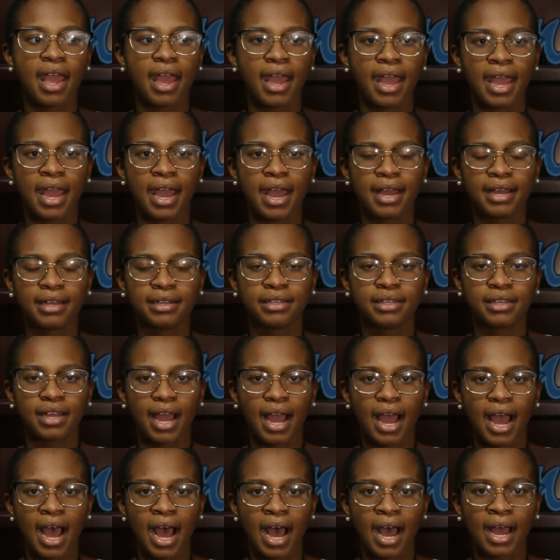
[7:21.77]
And
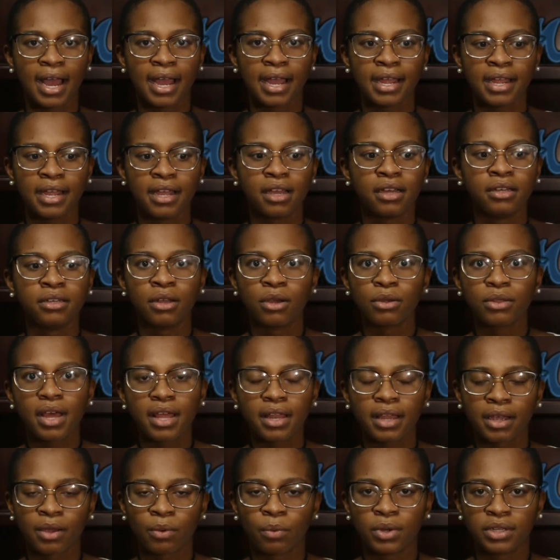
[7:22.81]
I know that
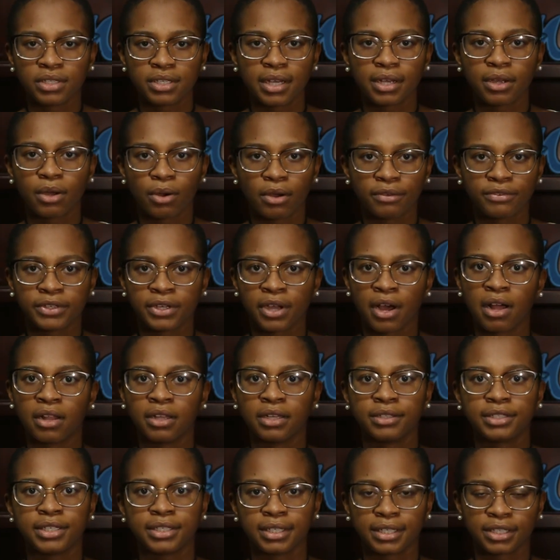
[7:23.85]
like once I go off to
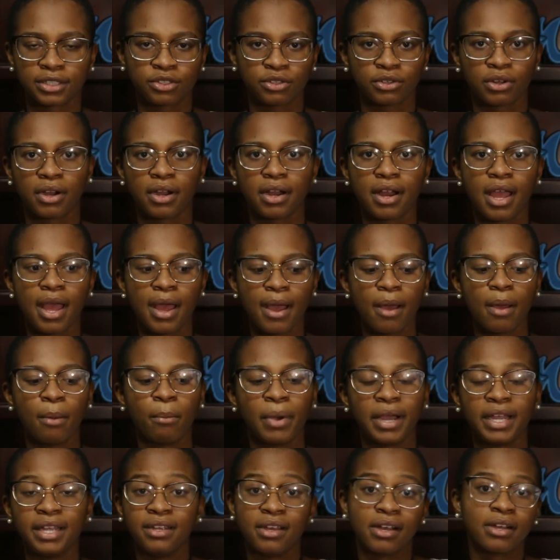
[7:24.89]
college and like start
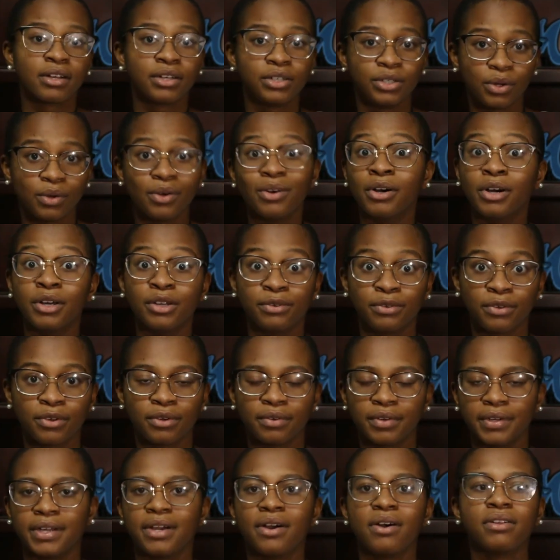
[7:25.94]
my young adulthood for
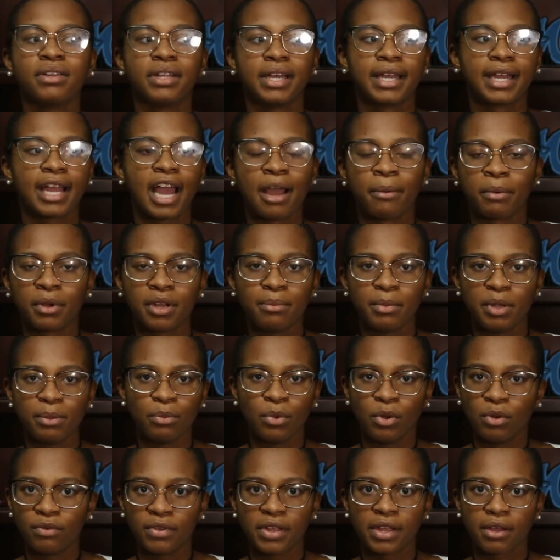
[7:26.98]
real, like I'm gonna be
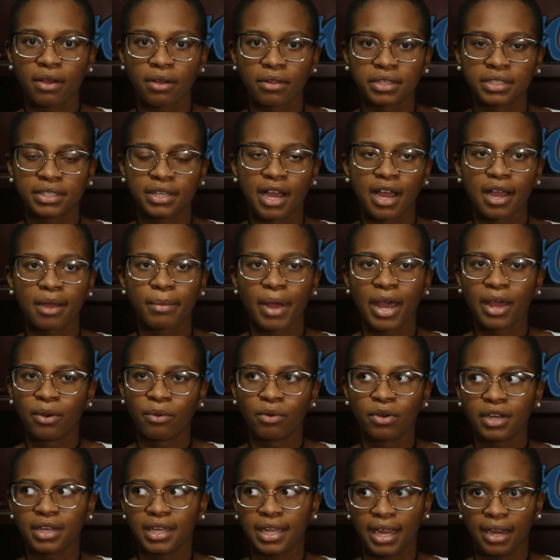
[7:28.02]
moving all the time. I don't
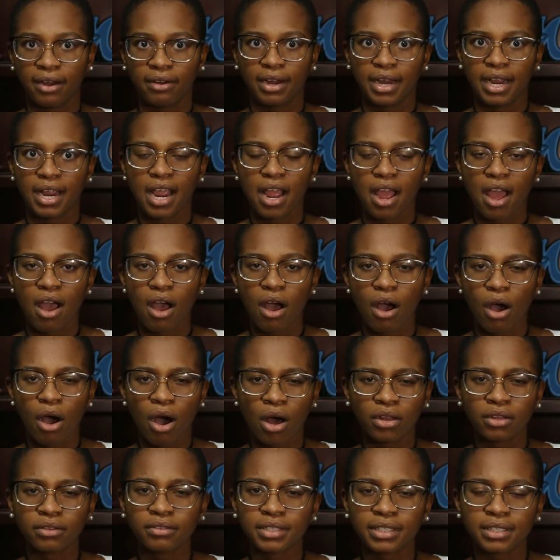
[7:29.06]
want to carry
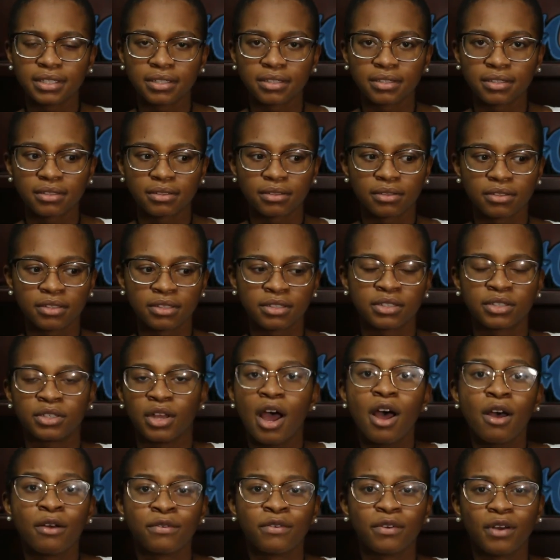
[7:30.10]
all of this
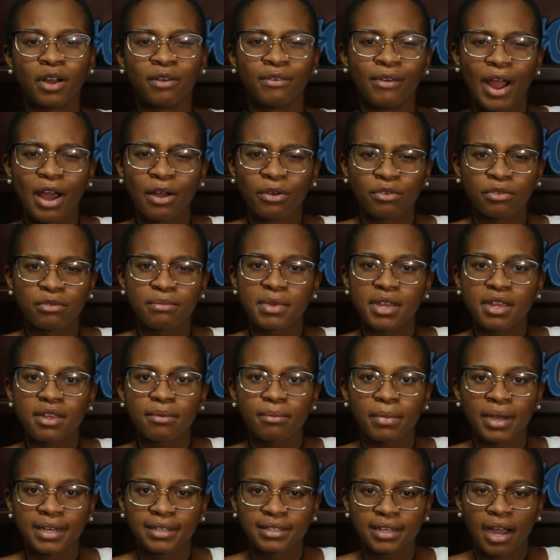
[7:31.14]
stuff around with me
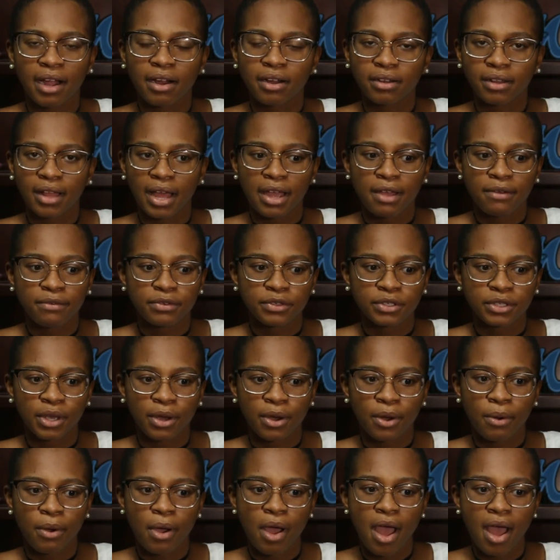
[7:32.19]
my entire life.
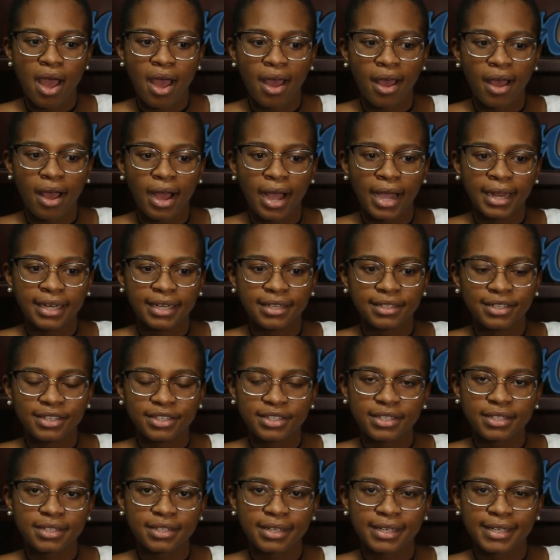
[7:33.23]
So I need to
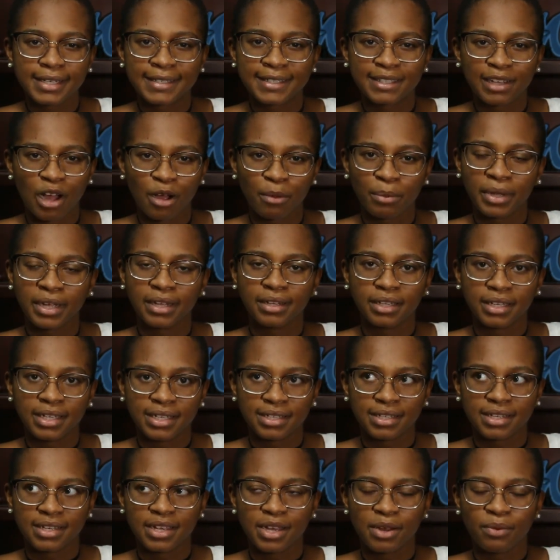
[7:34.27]
just like stop being
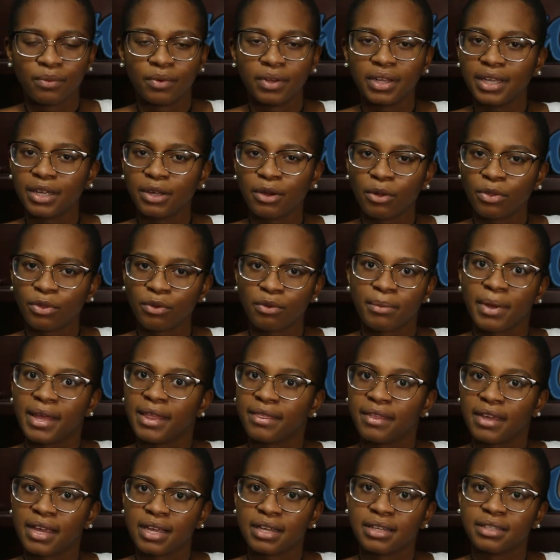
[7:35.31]
lazy and really go through my
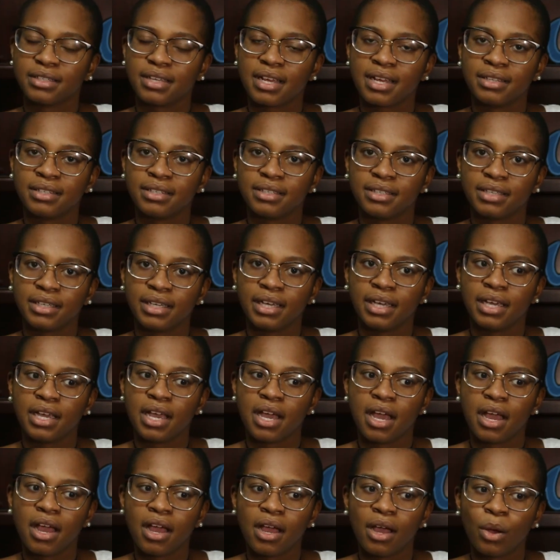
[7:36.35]
things and see
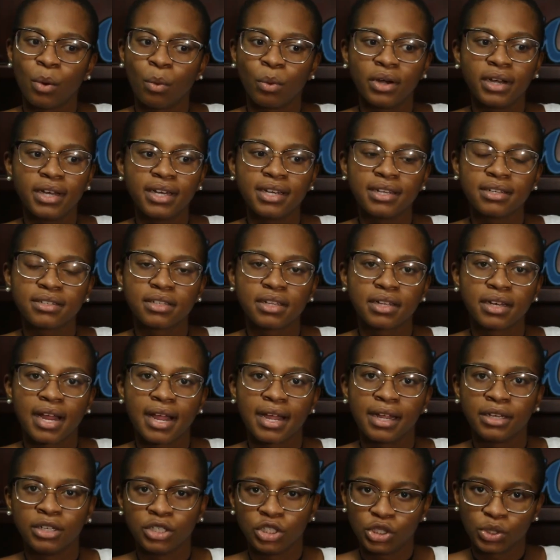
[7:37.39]
what it is that I
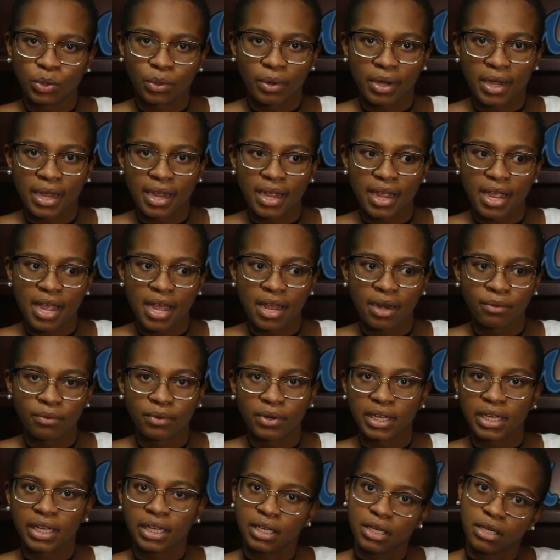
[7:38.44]
enjoy and
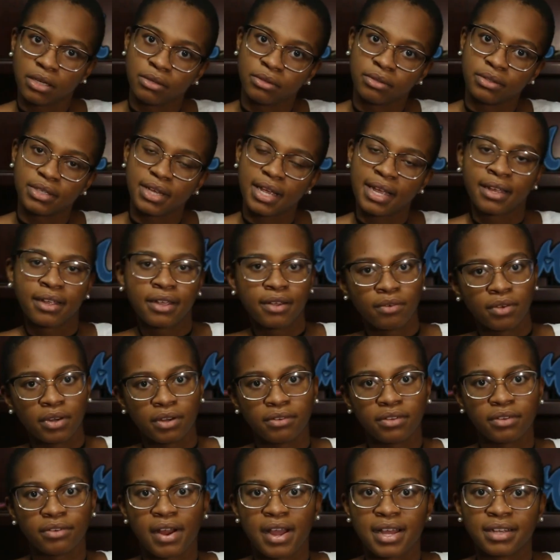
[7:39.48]
really use and get rid of
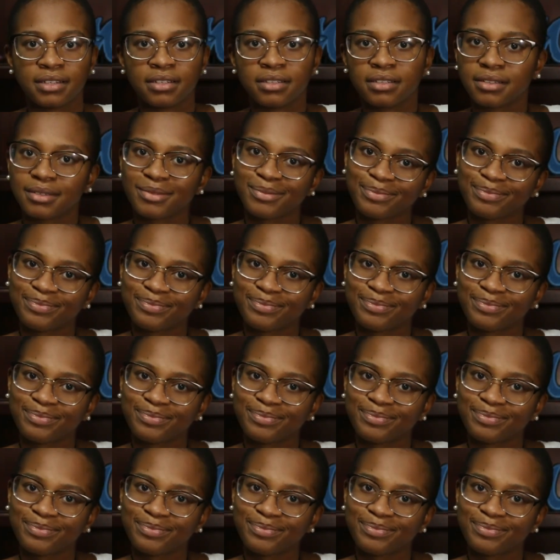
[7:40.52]
the rest.